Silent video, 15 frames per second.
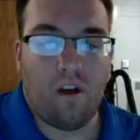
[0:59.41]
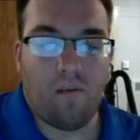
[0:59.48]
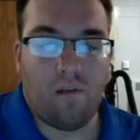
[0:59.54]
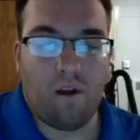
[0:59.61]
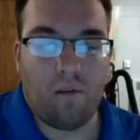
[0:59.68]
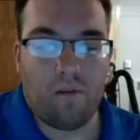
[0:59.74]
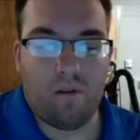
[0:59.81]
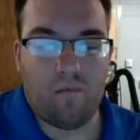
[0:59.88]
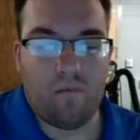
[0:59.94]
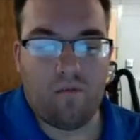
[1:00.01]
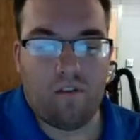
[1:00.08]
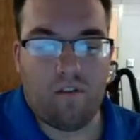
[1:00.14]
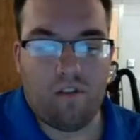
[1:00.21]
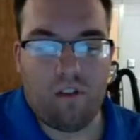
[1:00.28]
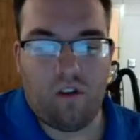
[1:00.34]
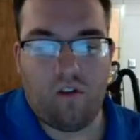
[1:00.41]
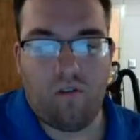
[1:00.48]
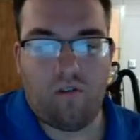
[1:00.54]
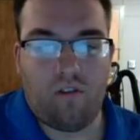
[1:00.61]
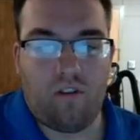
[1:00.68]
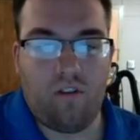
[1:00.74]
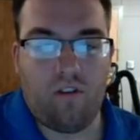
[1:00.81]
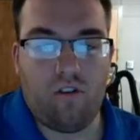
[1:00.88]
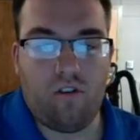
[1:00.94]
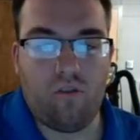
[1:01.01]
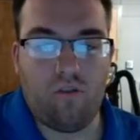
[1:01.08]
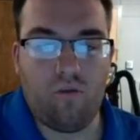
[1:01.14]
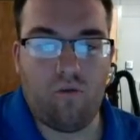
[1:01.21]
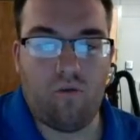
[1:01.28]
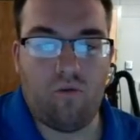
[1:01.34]
I'm going to move everything over to
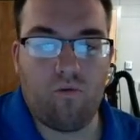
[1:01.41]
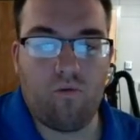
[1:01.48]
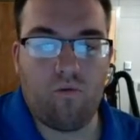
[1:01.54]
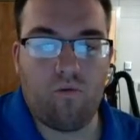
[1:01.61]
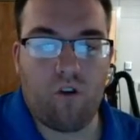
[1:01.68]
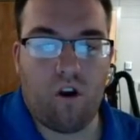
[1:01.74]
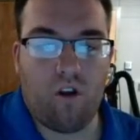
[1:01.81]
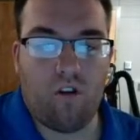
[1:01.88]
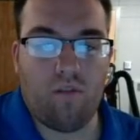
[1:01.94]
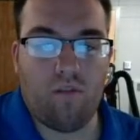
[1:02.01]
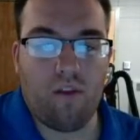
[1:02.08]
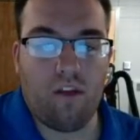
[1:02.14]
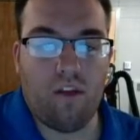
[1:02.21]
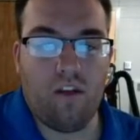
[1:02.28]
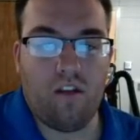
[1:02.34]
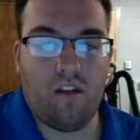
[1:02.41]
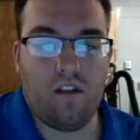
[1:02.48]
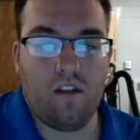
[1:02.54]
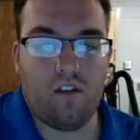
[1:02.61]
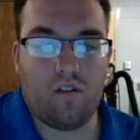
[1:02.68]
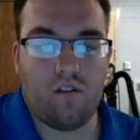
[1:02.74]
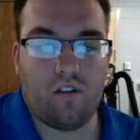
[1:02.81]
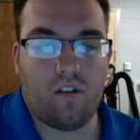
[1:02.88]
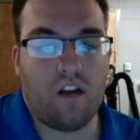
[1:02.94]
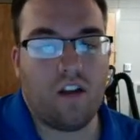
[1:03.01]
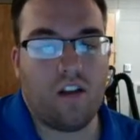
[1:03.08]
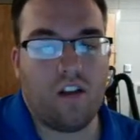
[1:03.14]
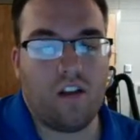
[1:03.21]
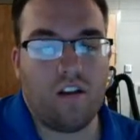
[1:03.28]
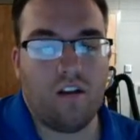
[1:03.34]
column E. So I just
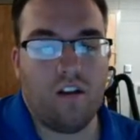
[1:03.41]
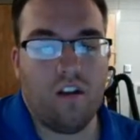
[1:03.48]
highlight it,